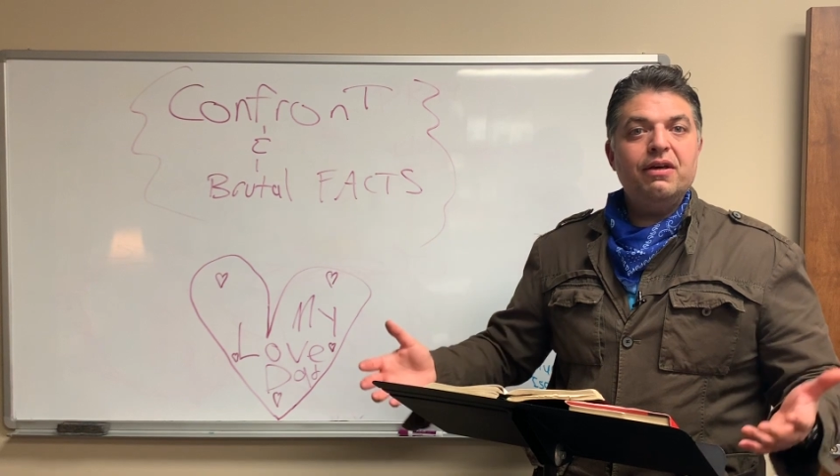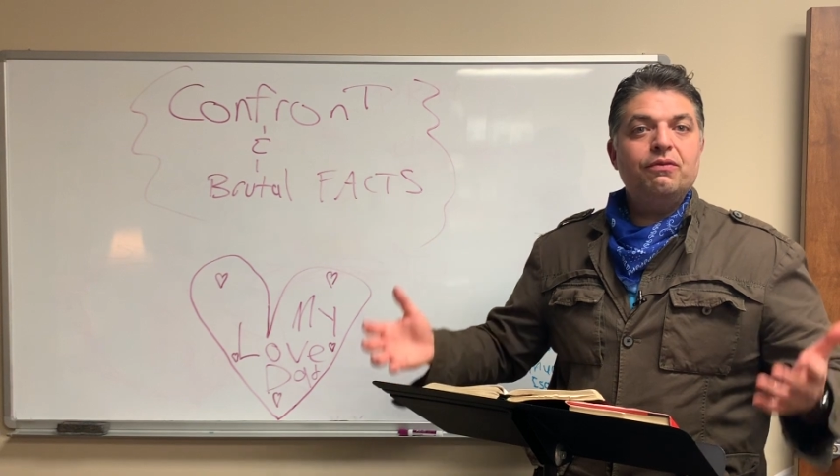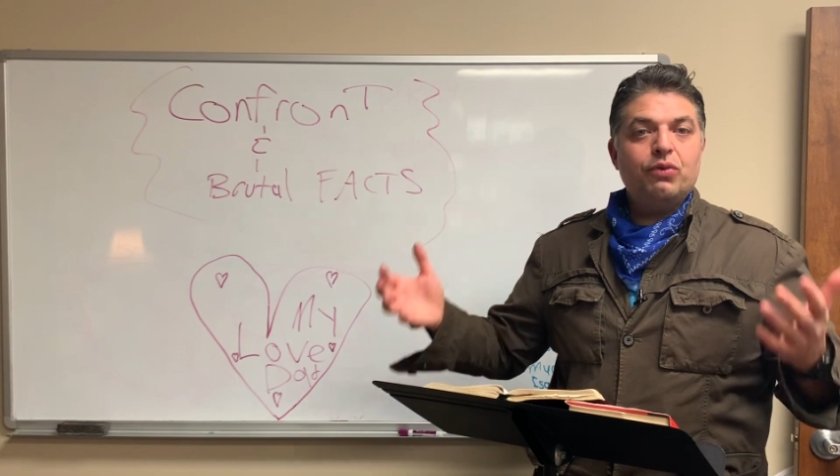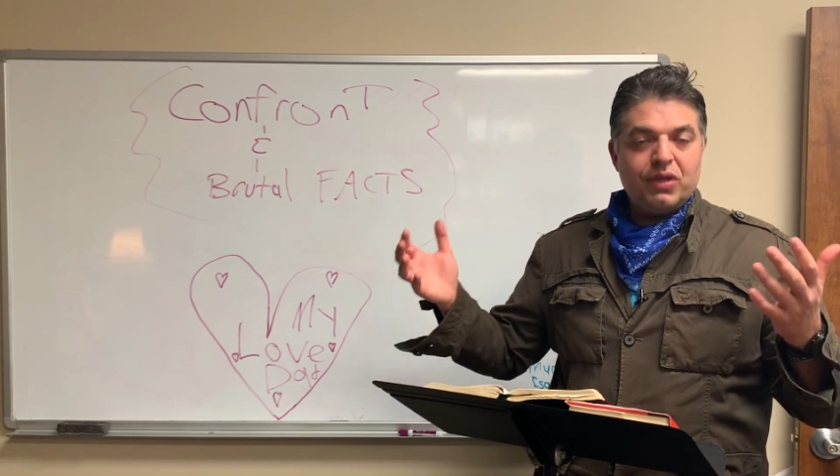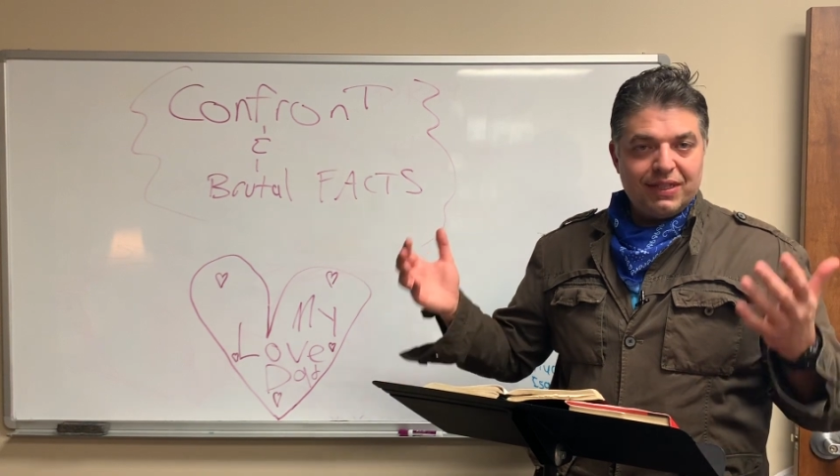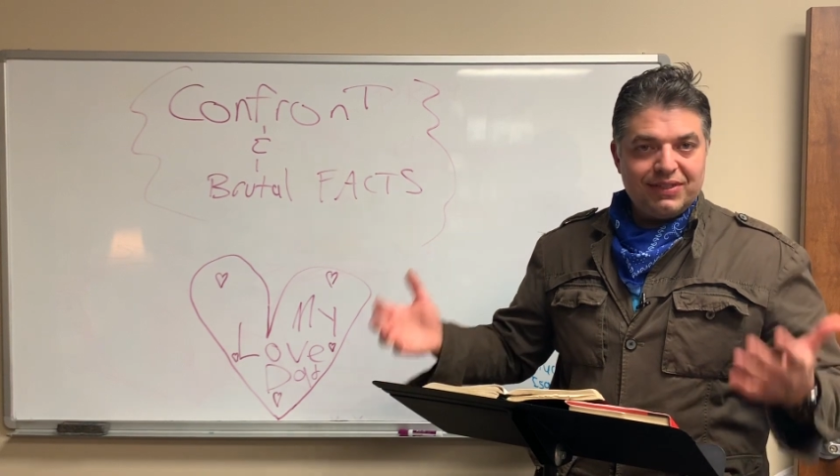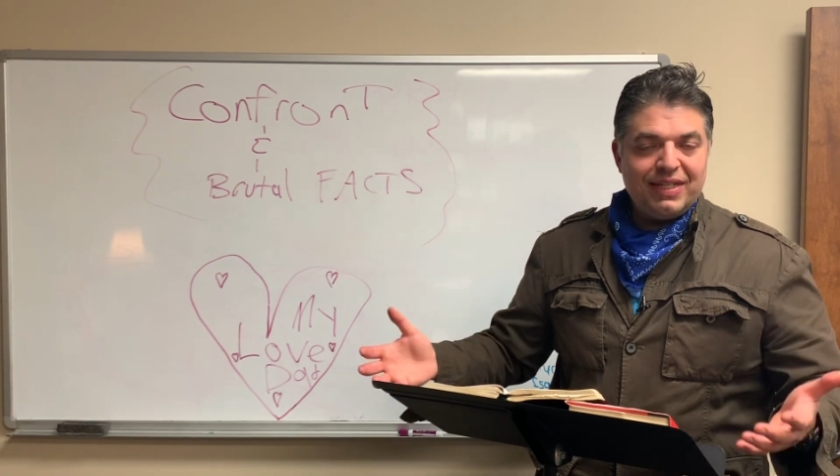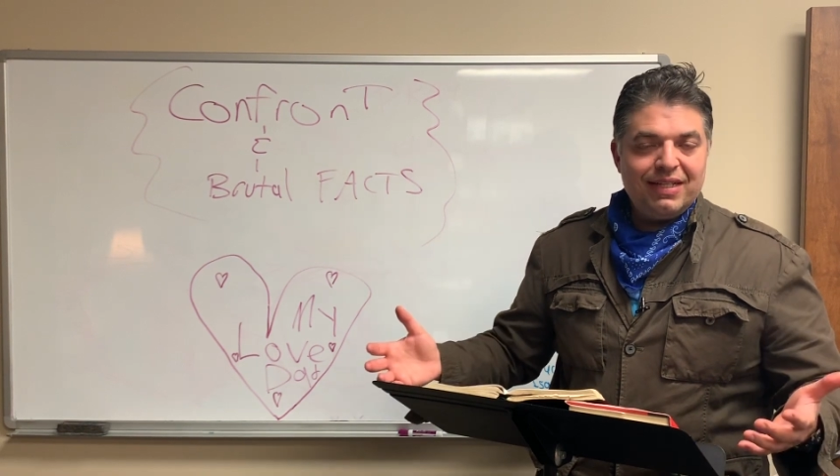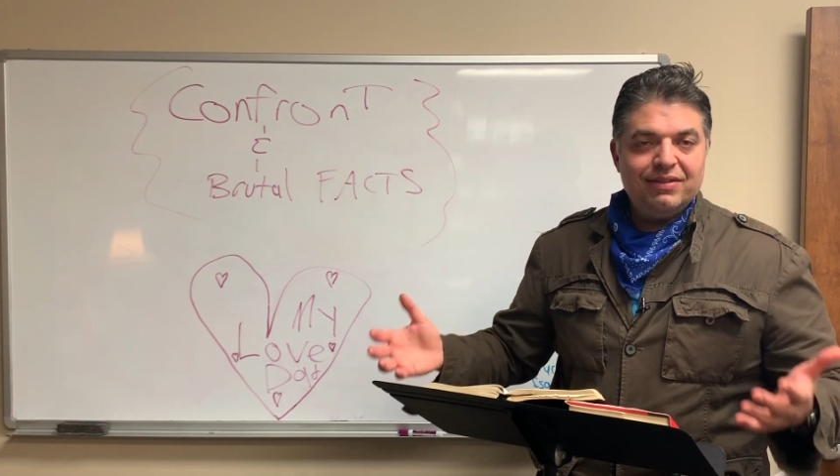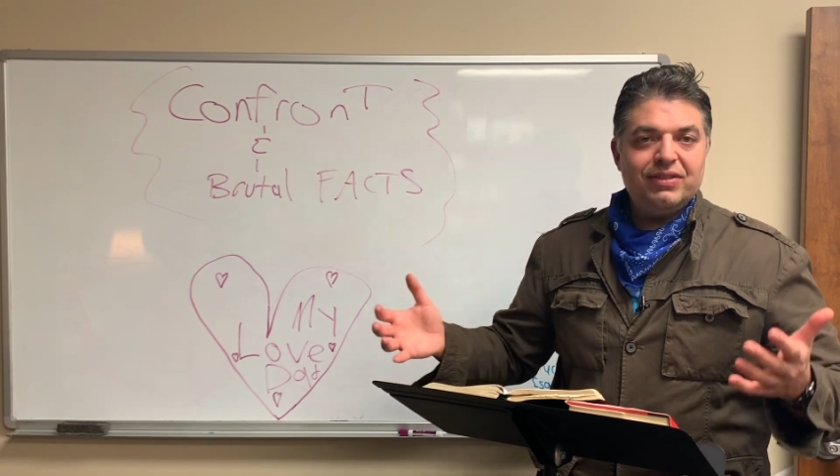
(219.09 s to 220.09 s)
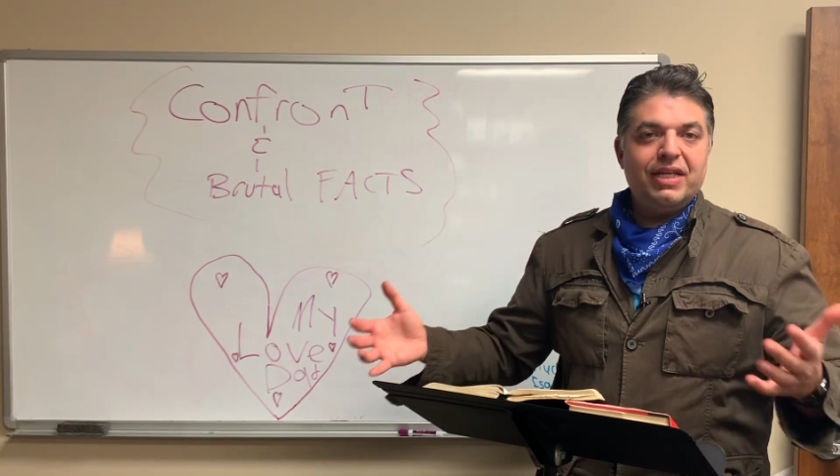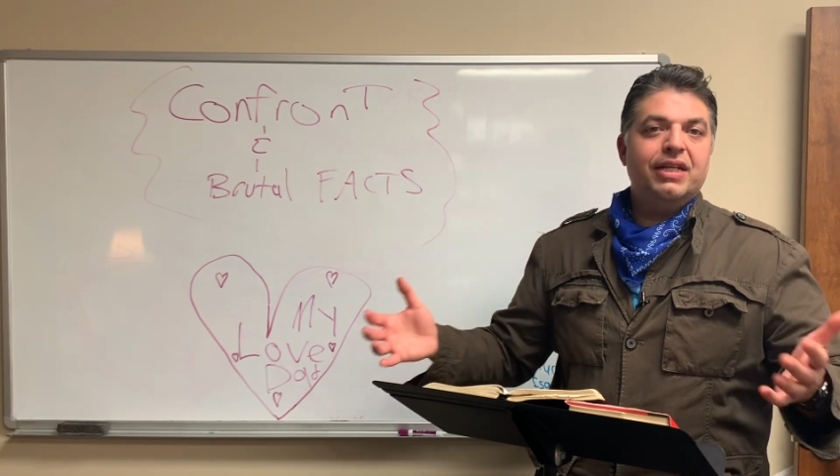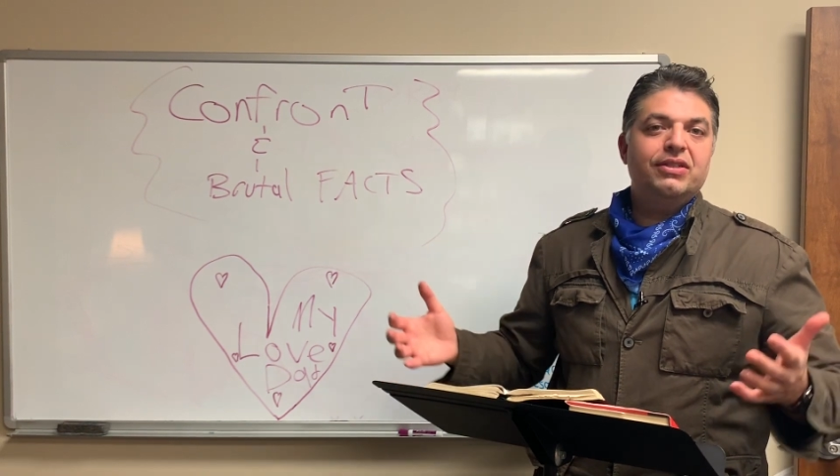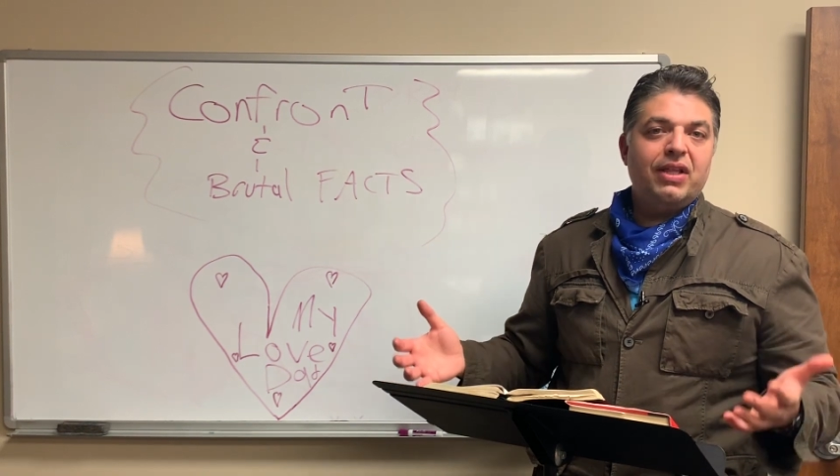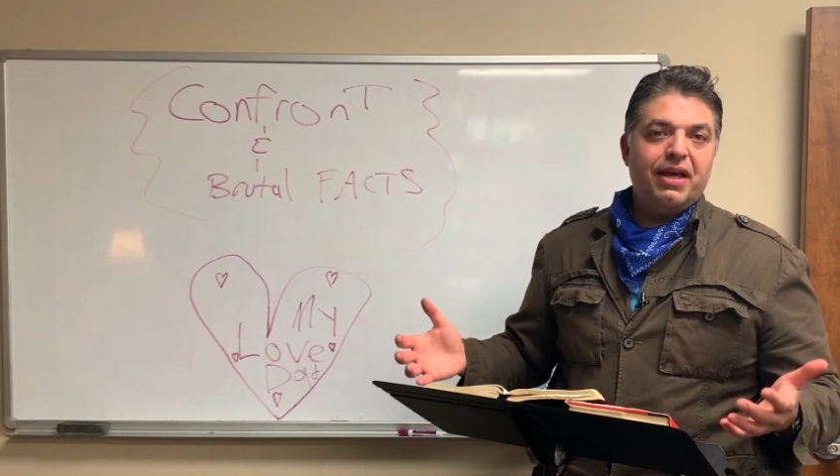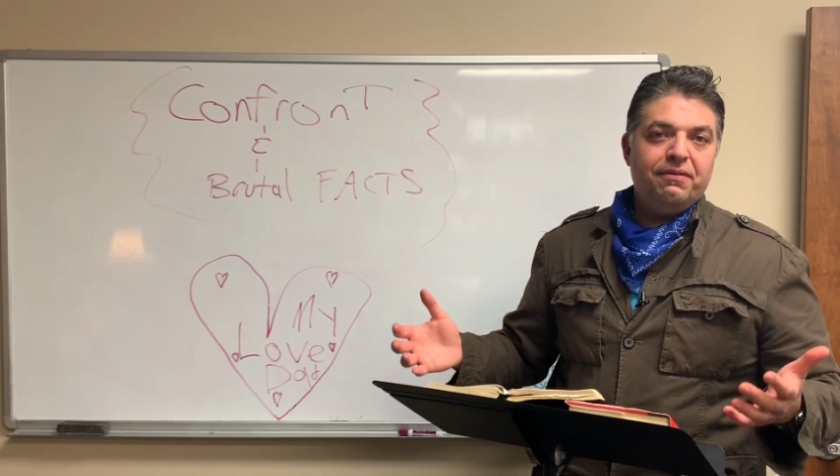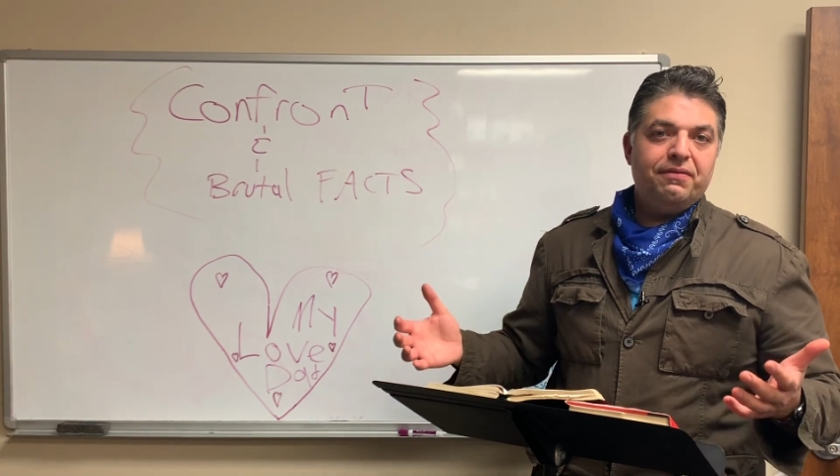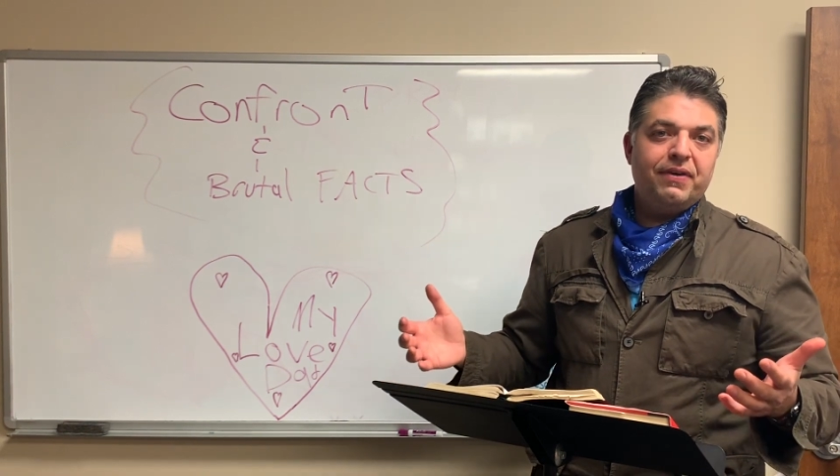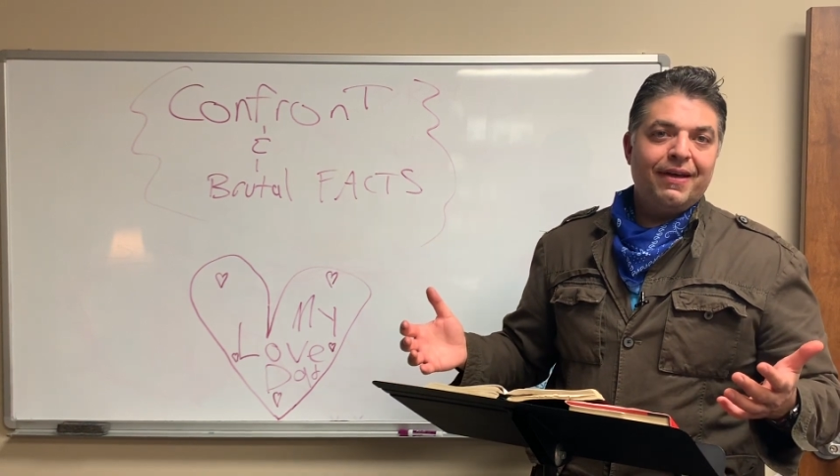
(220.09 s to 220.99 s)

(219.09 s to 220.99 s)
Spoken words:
for the sins in his life.